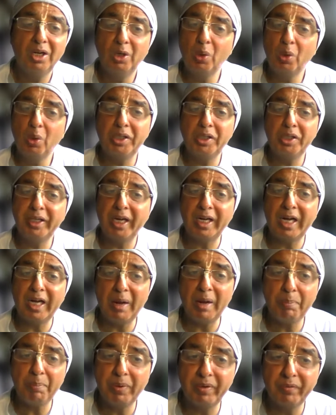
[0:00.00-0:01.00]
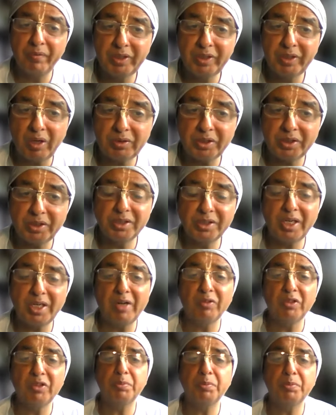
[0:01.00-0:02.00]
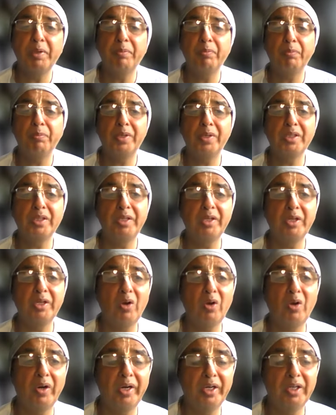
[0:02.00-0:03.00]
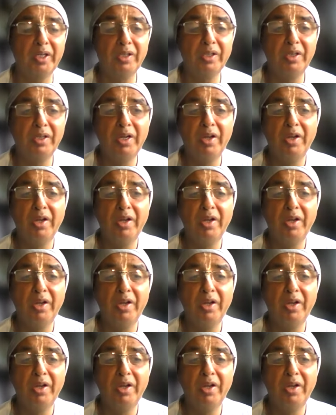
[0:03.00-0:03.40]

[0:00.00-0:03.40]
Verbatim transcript: nothing can happen without the desire of the Supreme Personality Godhead,